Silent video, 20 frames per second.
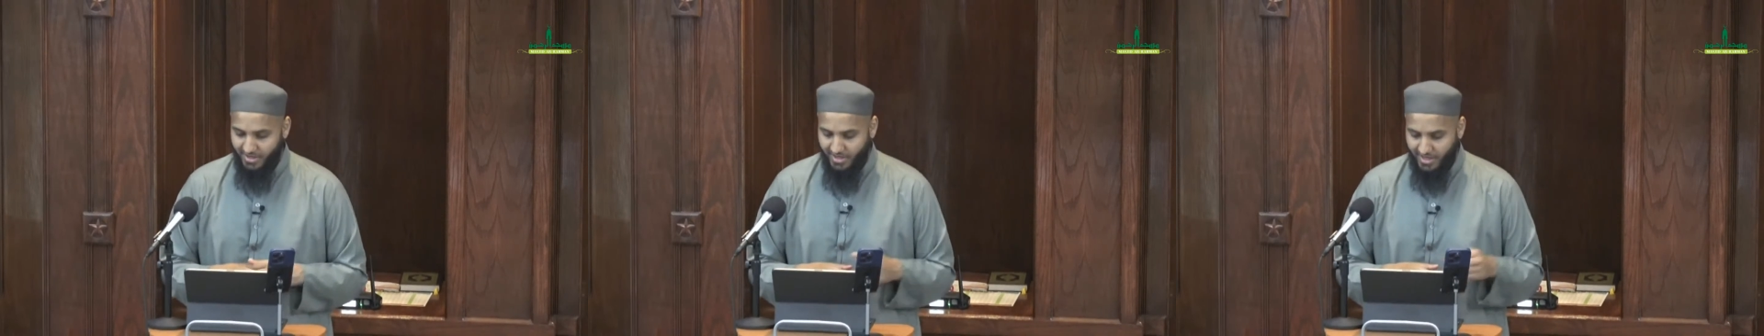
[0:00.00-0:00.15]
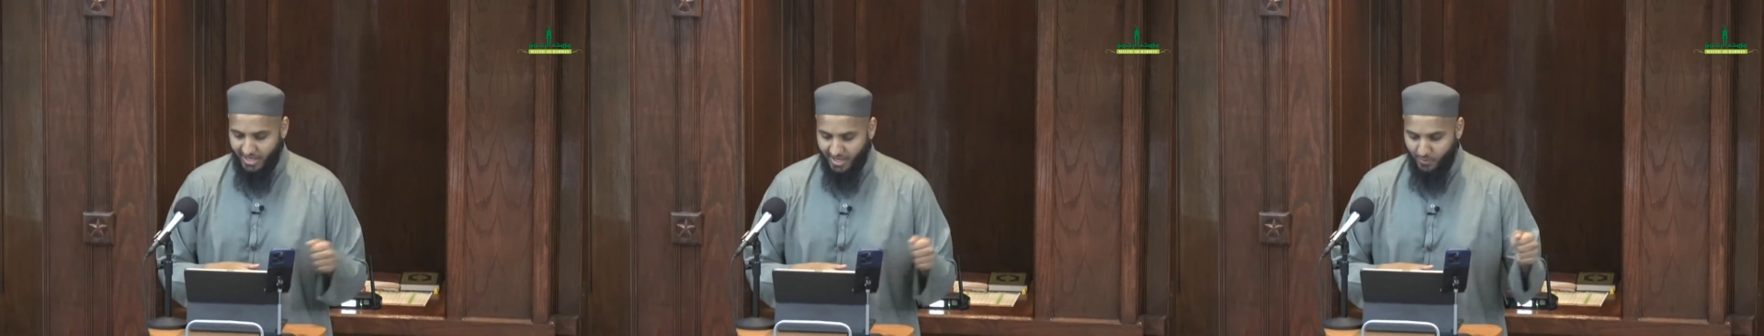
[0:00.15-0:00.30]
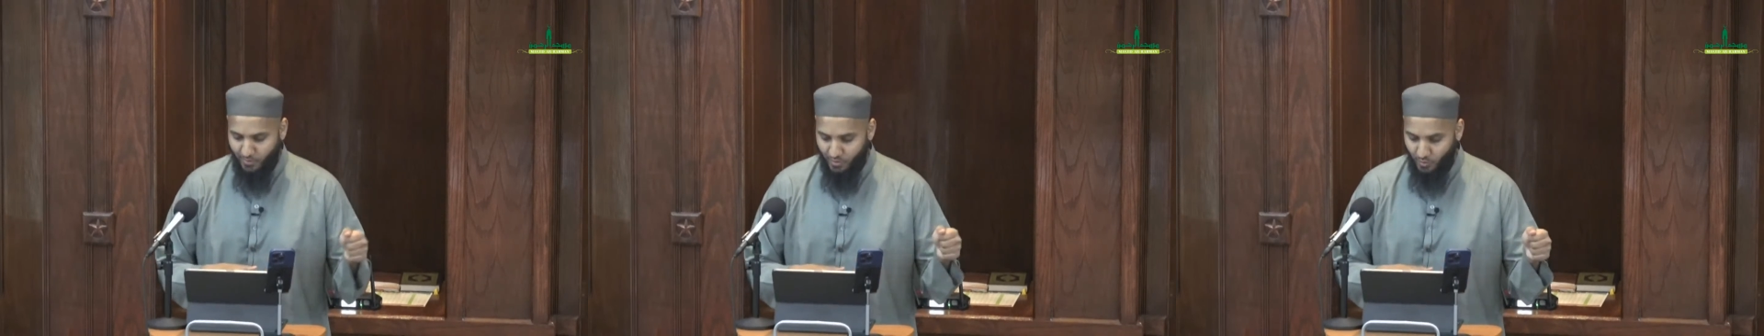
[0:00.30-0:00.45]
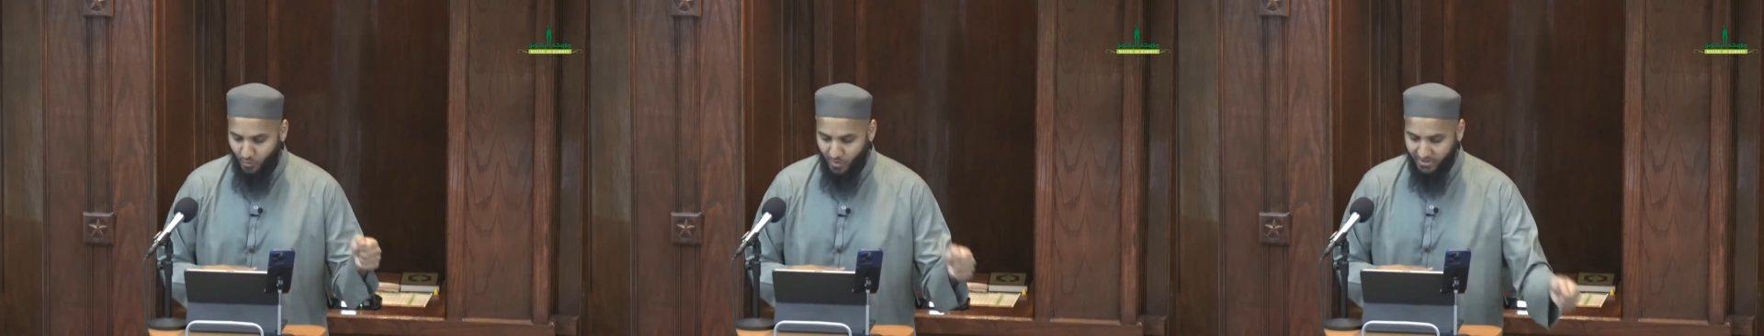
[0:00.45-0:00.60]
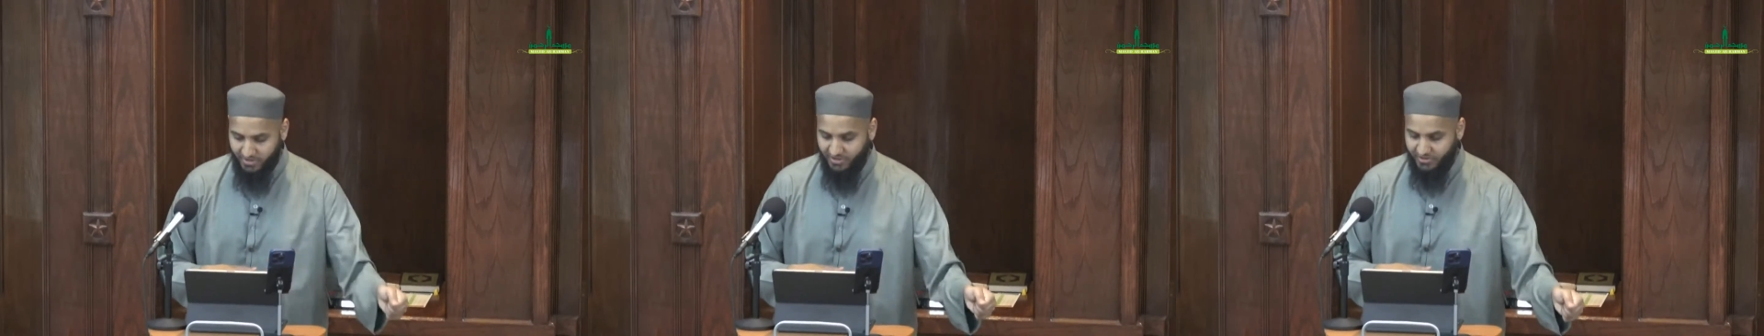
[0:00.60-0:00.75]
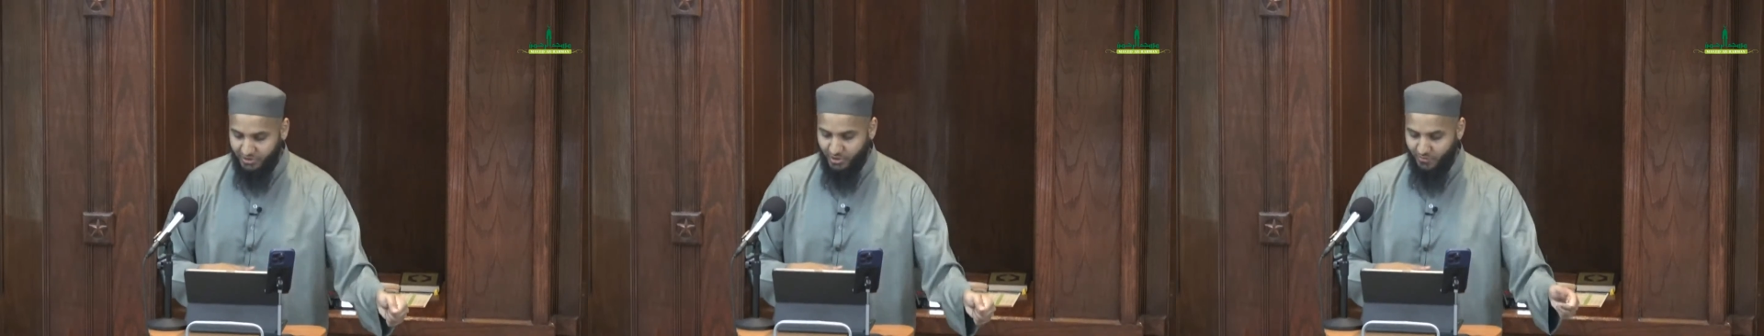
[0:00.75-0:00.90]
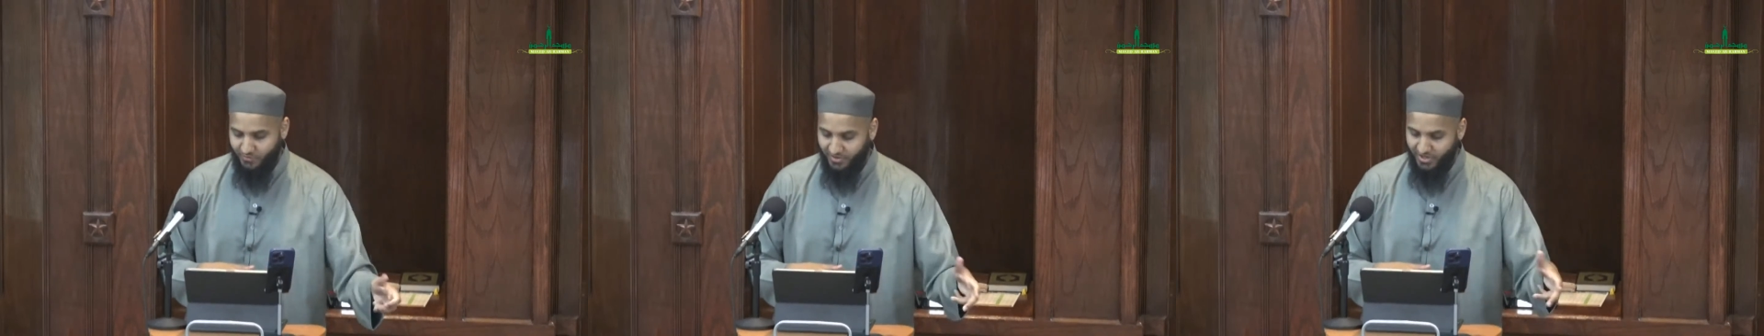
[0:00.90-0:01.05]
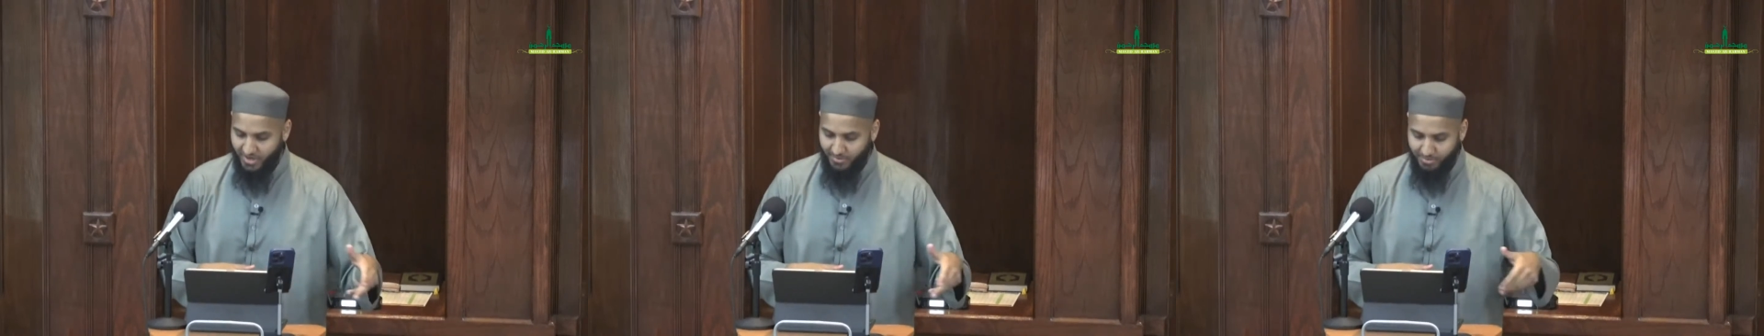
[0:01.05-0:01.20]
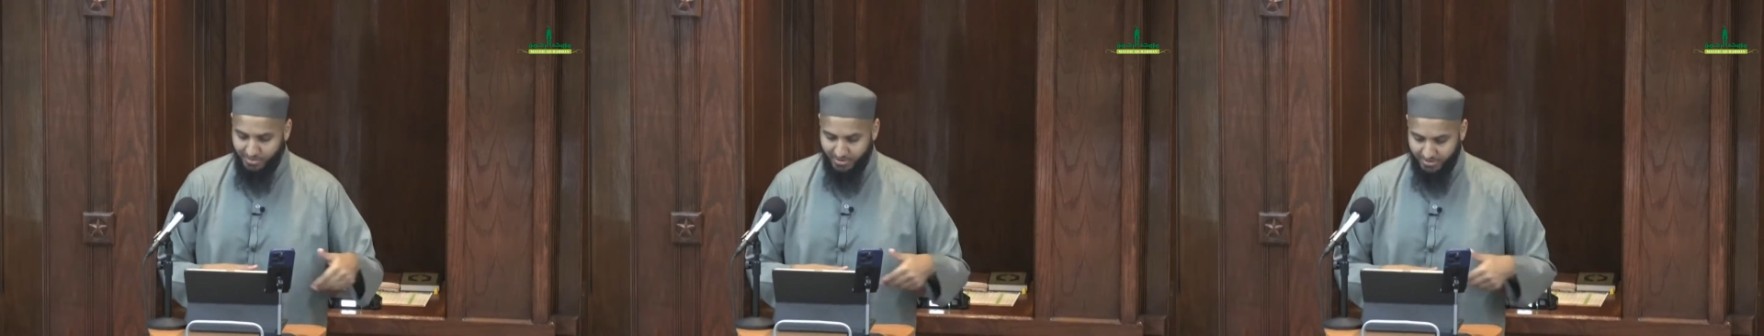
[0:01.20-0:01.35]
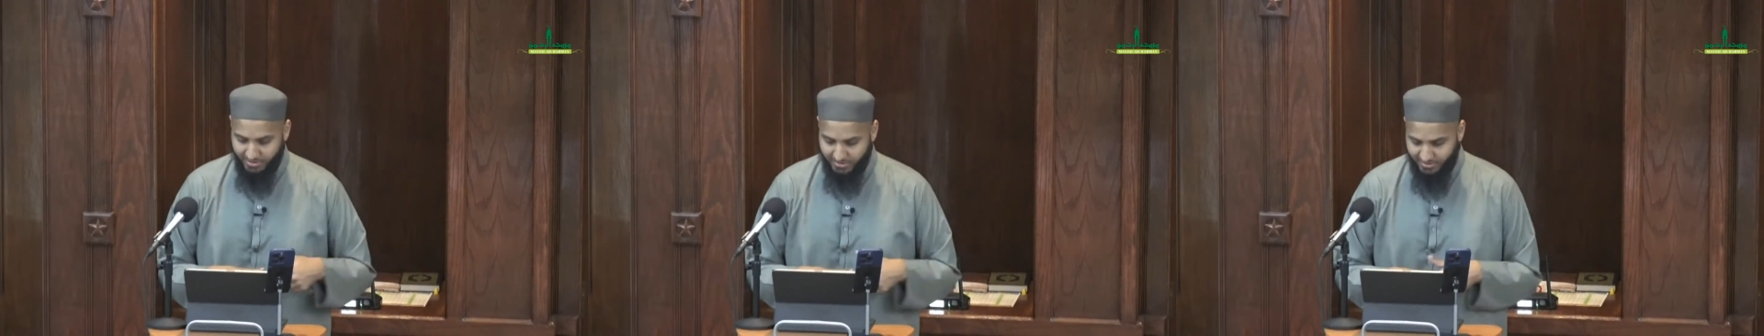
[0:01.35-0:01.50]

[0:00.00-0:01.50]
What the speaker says: he would wake the servant up.